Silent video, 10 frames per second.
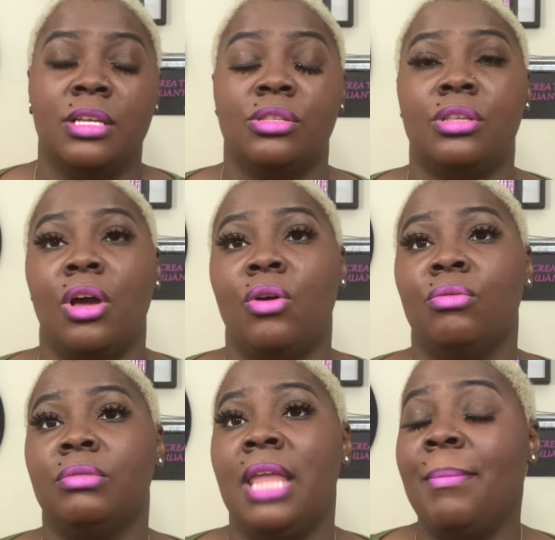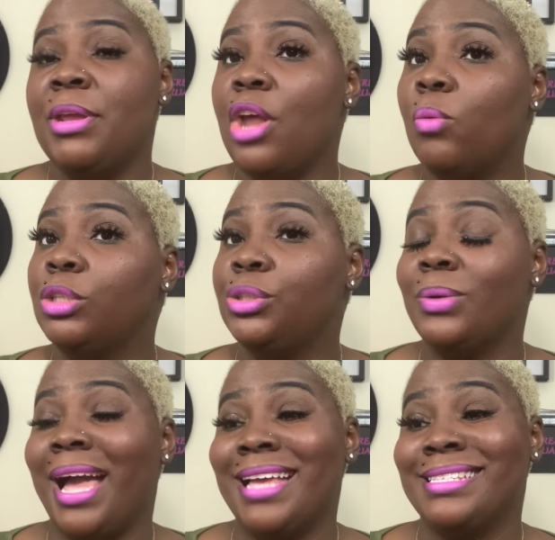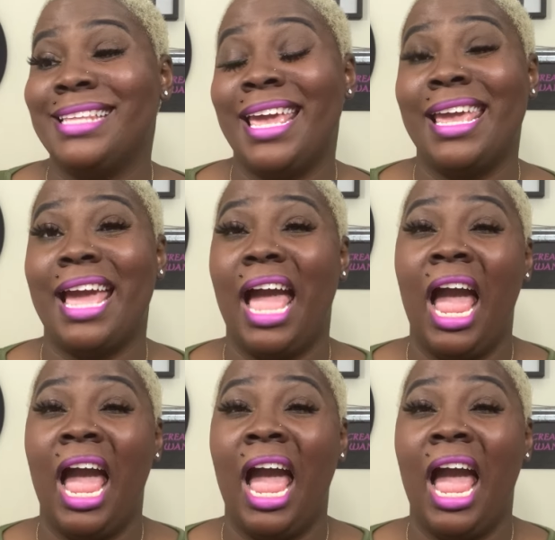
so let me know what you guys think